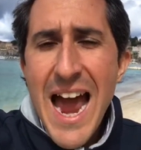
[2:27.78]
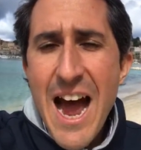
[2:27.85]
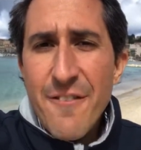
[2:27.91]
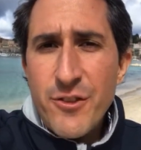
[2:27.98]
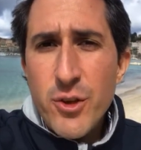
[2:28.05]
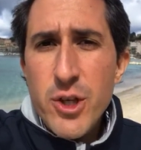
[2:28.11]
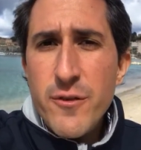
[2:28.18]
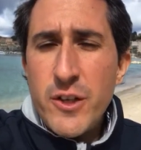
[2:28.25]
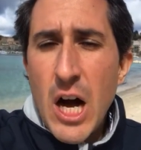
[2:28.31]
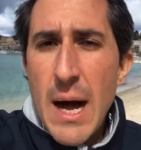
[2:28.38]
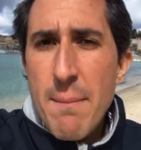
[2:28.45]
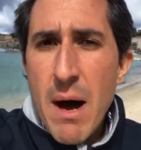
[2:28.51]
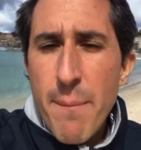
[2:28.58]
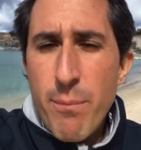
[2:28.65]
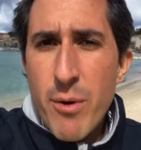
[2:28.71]
After you've
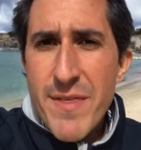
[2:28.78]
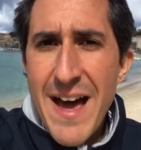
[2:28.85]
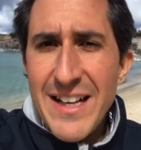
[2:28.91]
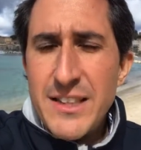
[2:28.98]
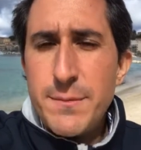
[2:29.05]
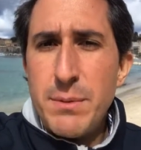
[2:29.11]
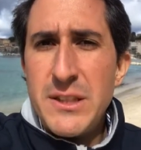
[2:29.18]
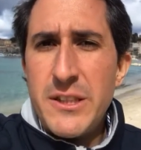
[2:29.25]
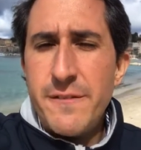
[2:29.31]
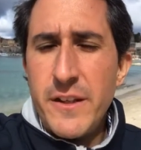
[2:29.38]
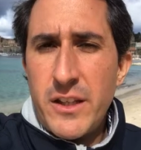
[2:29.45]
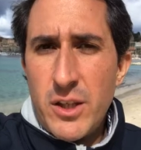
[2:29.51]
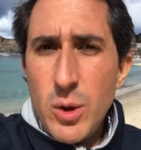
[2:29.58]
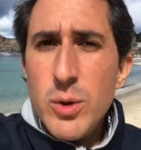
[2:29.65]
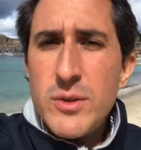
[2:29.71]
come up with that
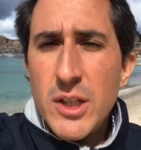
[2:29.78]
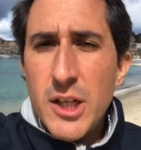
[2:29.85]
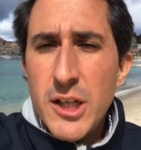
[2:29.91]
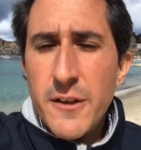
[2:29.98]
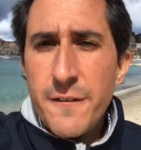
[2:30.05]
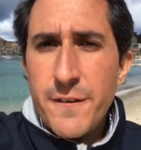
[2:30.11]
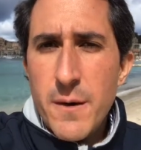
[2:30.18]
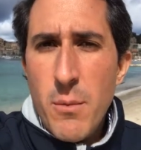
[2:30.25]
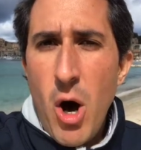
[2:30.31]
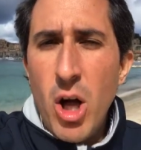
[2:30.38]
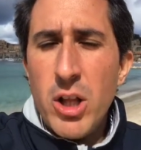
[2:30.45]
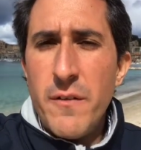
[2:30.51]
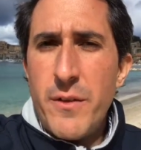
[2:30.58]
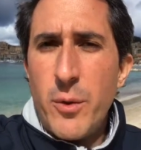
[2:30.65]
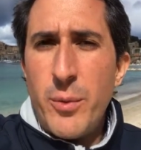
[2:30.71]
specific user from
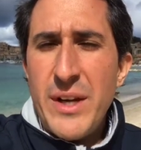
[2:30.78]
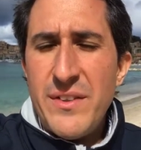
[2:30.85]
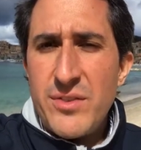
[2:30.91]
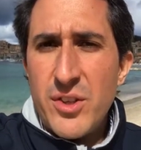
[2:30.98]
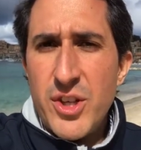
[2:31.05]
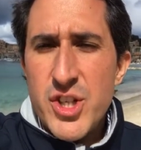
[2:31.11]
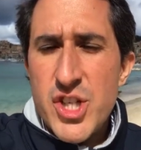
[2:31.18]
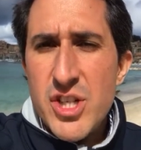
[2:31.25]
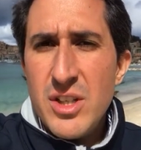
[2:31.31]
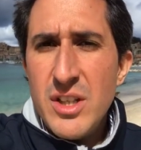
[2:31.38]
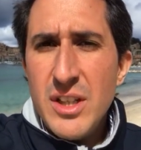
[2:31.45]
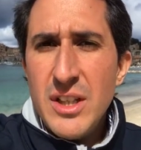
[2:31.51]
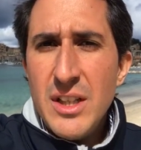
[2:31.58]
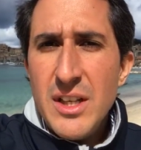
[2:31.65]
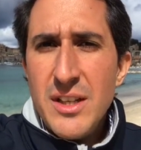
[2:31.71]
all of the research
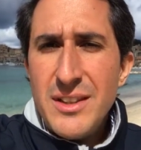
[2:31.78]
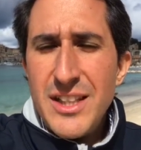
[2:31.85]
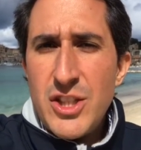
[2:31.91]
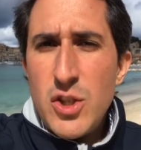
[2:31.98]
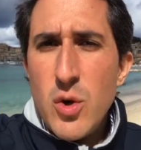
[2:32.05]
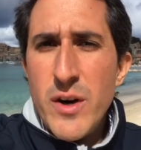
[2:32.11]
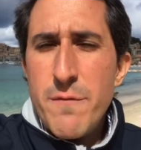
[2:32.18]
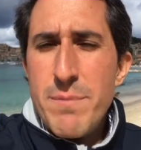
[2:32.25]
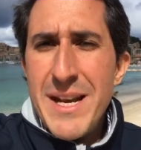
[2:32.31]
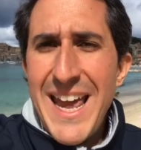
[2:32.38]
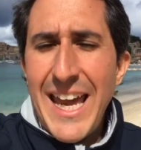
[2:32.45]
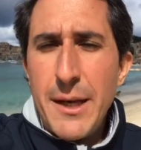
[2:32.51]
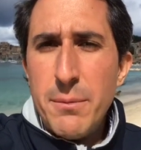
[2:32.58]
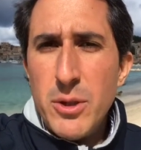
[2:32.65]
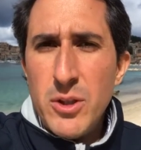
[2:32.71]
that you have been
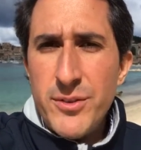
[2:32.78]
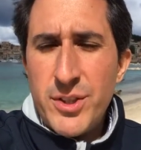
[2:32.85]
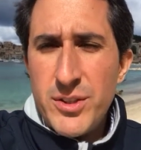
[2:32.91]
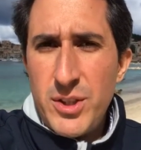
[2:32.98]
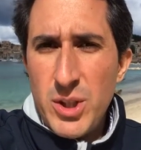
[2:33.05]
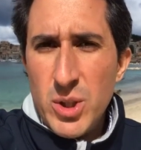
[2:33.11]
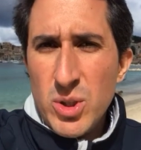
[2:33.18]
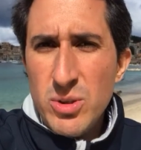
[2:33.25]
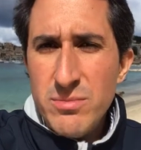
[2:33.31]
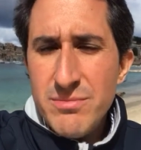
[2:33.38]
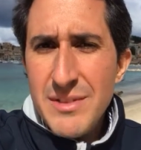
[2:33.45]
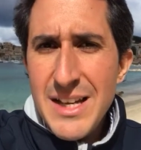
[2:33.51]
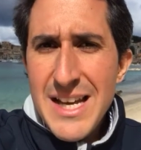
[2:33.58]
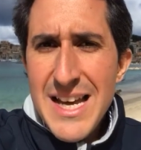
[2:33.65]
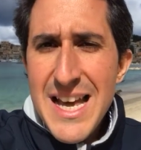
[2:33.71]
able to do,
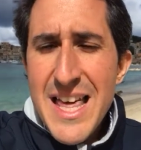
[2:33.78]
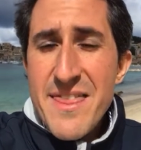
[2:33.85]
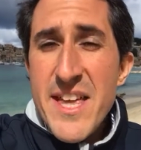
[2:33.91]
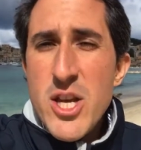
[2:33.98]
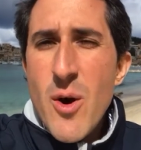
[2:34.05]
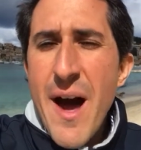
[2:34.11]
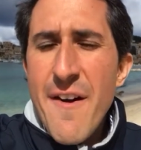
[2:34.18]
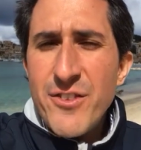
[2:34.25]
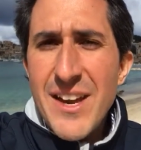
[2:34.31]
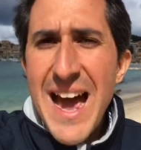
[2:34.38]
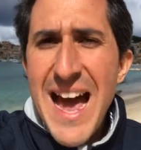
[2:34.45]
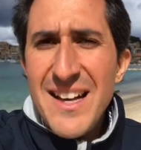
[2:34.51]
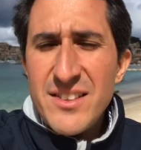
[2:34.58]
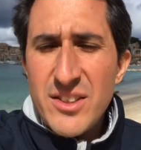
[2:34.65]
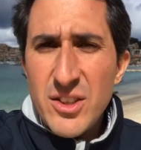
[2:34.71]
then you have to
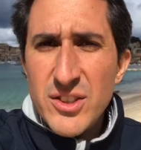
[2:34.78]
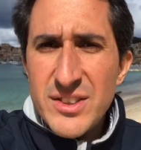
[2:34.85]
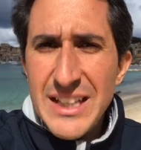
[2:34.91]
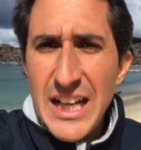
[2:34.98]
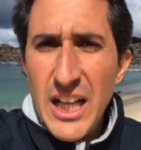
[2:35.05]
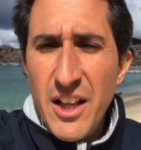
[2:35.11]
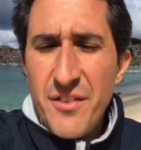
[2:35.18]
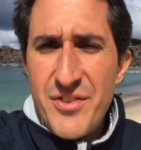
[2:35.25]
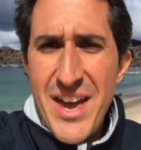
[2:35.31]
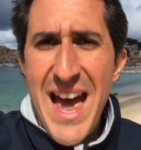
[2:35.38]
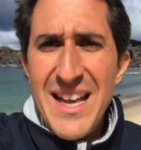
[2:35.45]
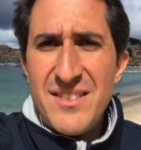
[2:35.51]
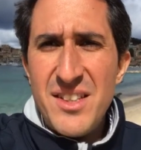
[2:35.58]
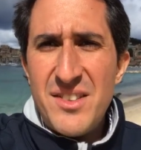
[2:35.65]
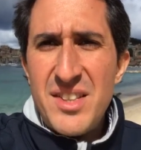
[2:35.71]
ask yourselves
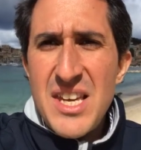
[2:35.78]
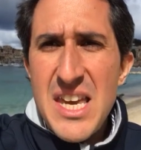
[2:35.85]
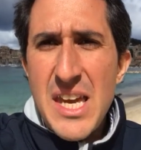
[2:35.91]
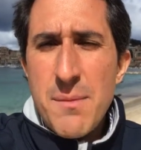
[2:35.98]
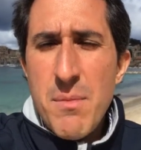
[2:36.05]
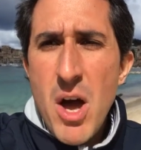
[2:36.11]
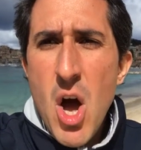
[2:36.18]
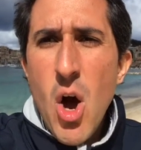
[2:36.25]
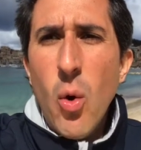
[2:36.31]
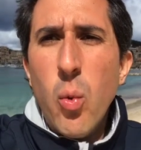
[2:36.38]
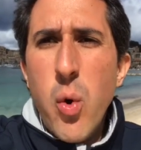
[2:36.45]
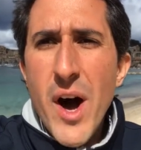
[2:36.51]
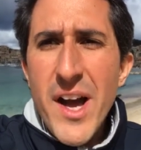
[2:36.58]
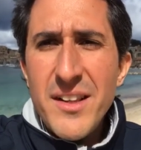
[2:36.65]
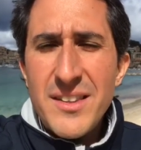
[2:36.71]
as a team,
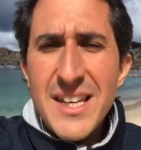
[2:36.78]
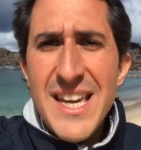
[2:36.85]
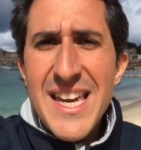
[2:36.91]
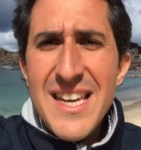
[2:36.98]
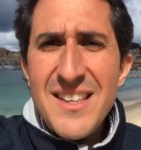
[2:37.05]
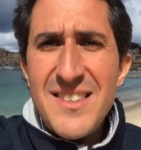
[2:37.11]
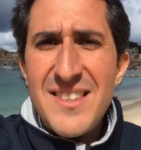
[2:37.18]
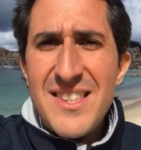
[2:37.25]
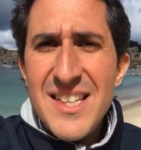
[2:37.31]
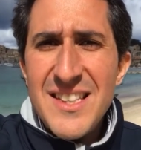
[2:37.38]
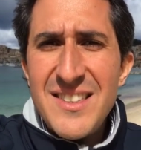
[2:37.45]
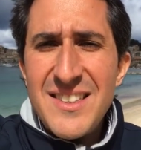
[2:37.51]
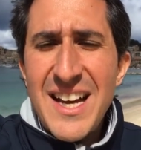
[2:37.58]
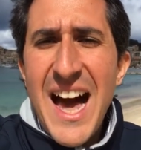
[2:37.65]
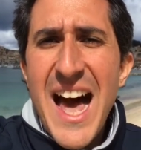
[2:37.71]
what is
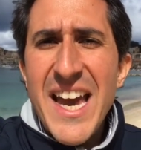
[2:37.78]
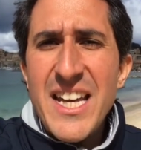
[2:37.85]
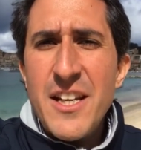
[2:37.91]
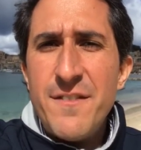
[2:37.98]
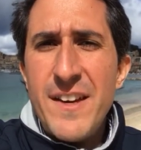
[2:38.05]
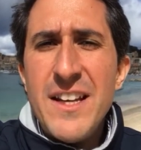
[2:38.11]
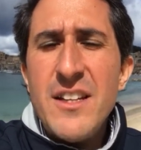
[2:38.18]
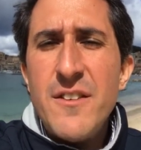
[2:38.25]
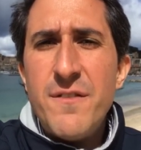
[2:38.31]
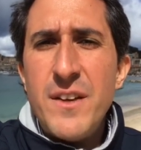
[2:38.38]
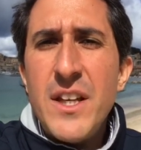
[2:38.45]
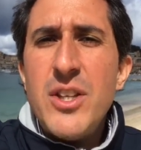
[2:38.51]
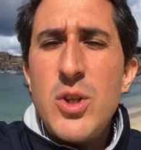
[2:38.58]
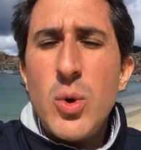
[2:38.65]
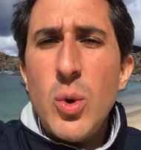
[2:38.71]
this kind of
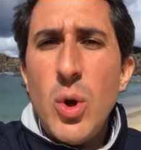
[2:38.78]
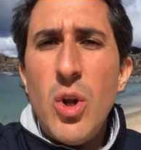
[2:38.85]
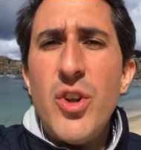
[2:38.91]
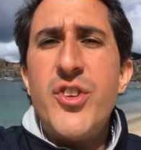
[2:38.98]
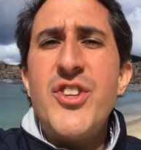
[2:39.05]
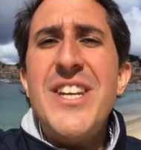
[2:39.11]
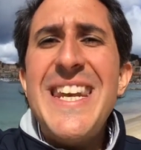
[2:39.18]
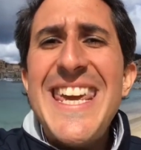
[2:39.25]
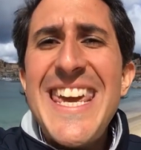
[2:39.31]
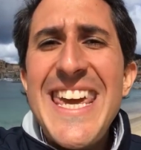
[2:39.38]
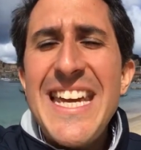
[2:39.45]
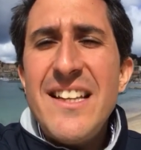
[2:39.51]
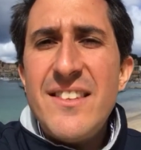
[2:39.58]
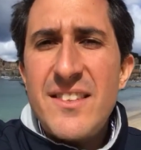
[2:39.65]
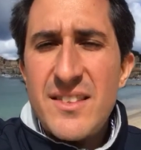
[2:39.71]
individual's
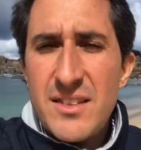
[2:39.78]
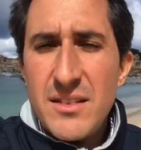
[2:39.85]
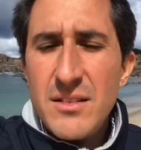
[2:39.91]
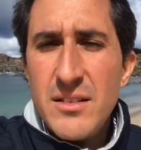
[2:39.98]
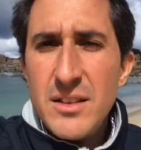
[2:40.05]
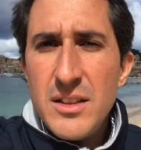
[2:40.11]
needs,